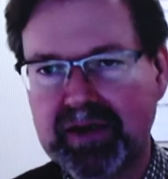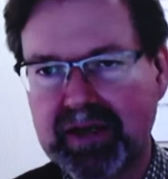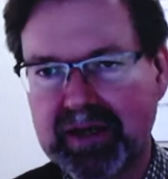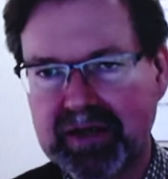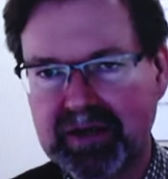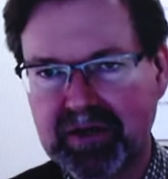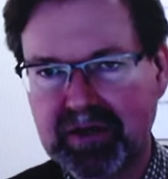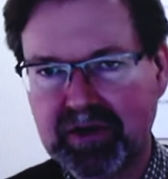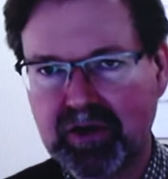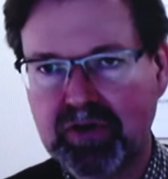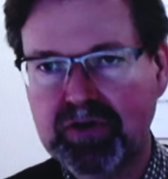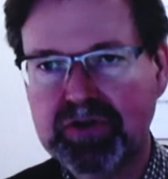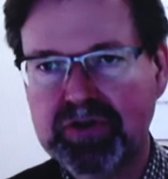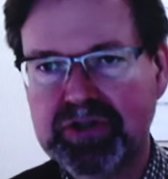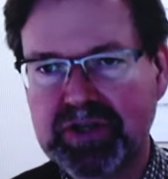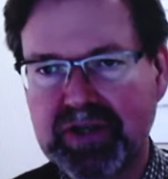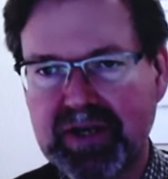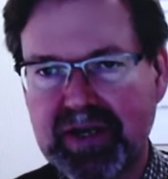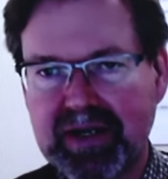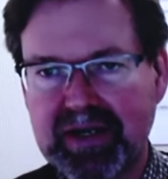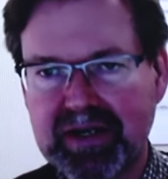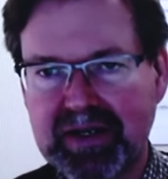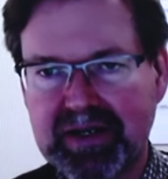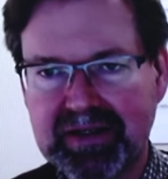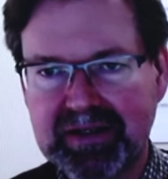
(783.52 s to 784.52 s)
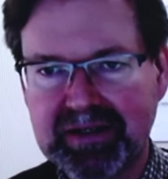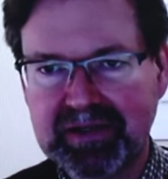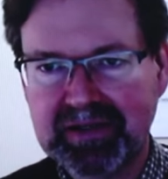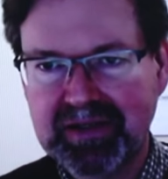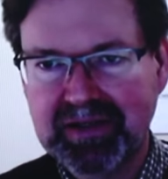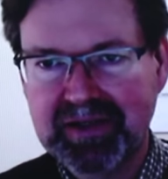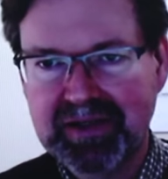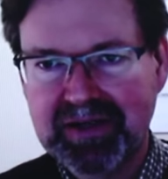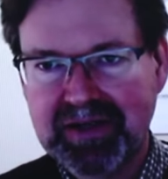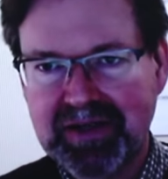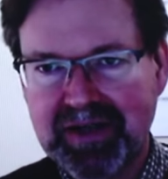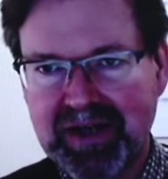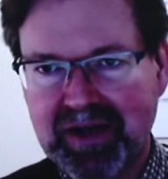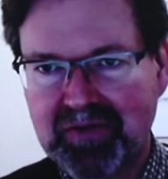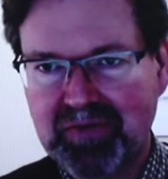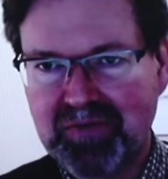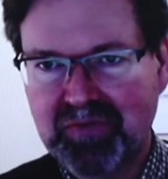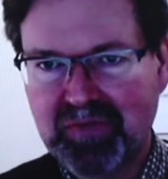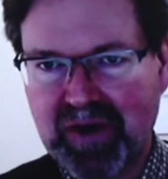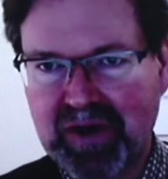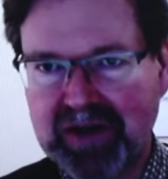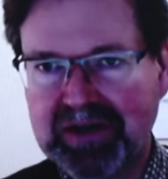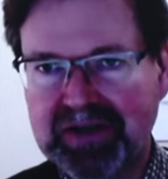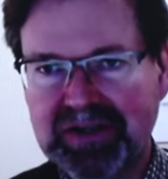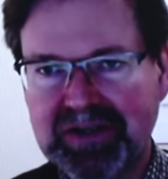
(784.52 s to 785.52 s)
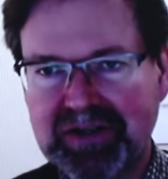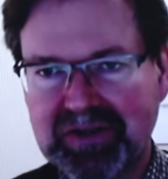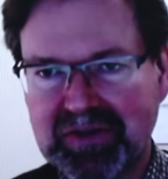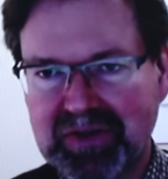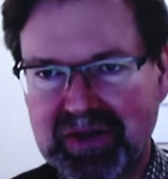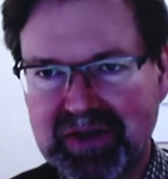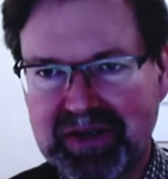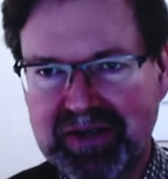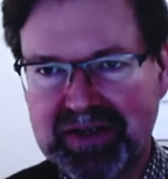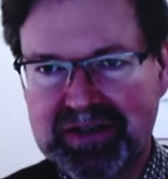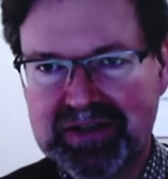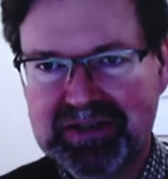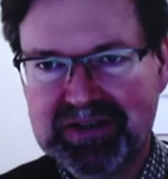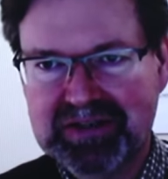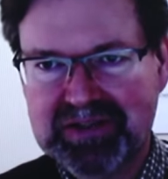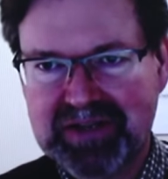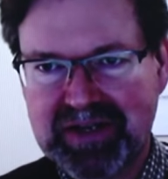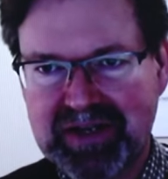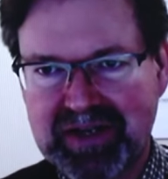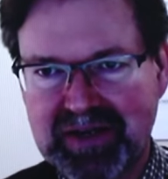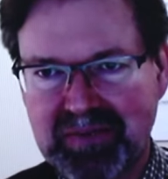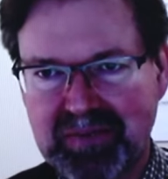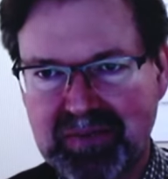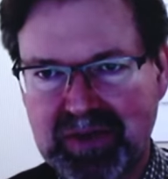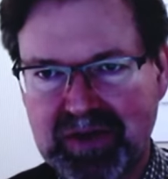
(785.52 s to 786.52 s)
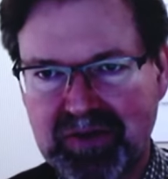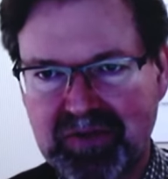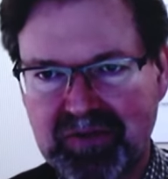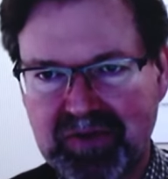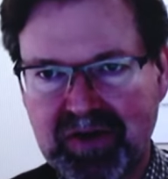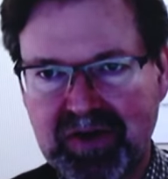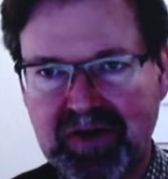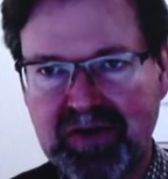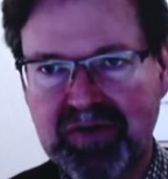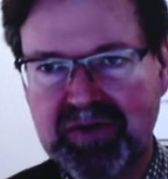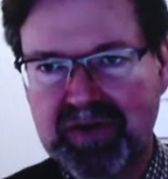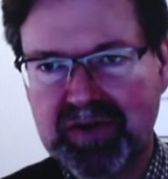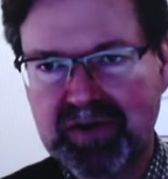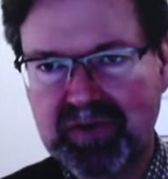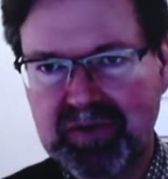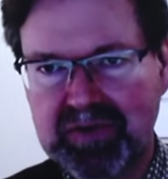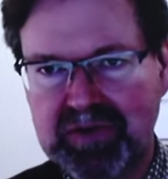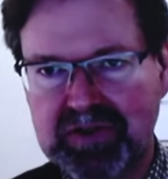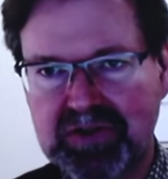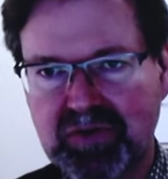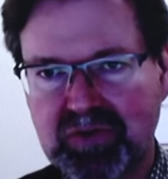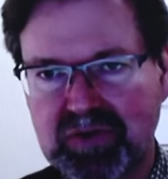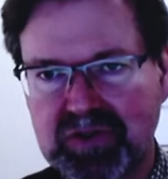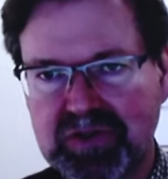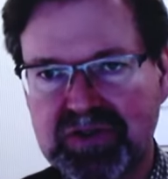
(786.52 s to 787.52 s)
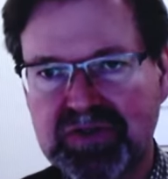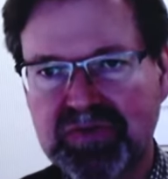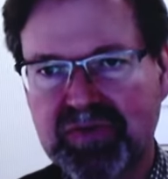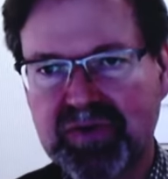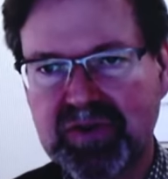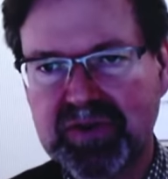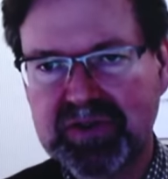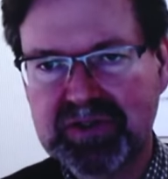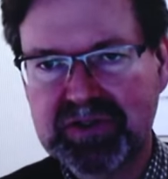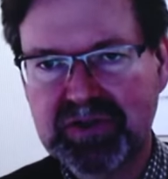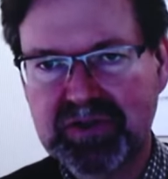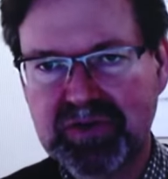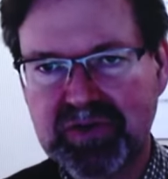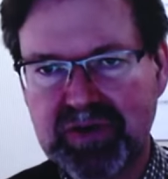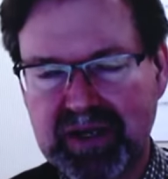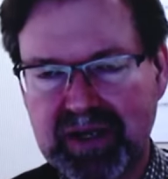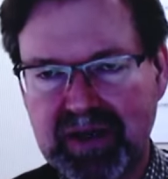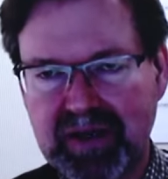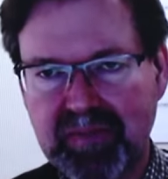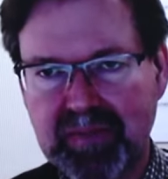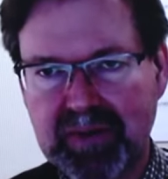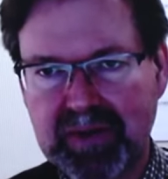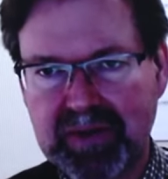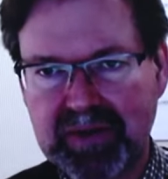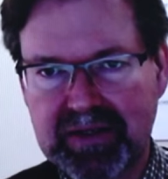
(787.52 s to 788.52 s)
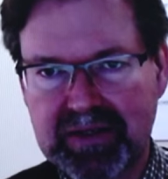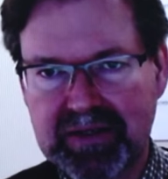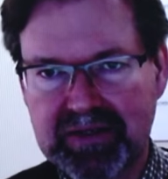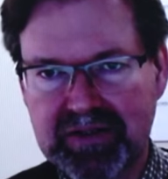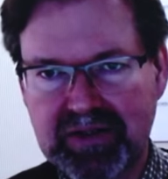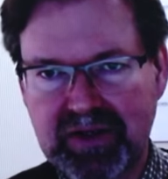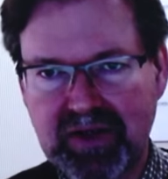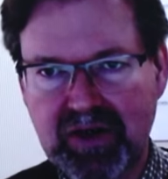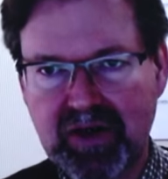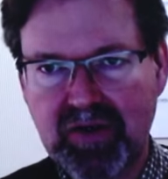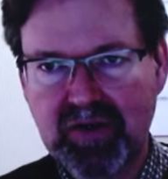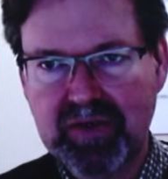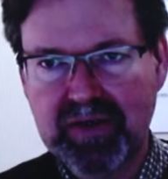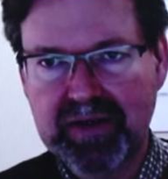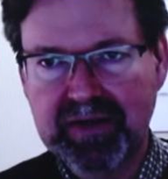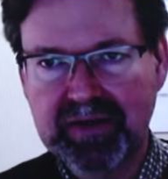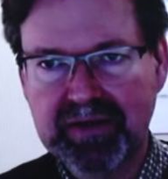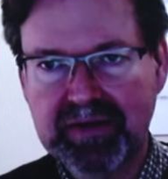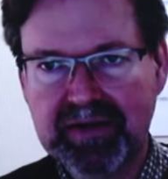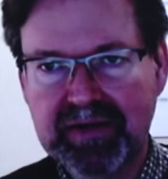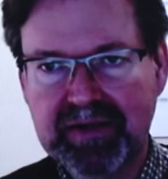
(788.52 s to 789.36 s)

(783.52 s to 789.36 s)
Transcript: at negotiating and finding things and being very, very resourceful and sort of keeping things going.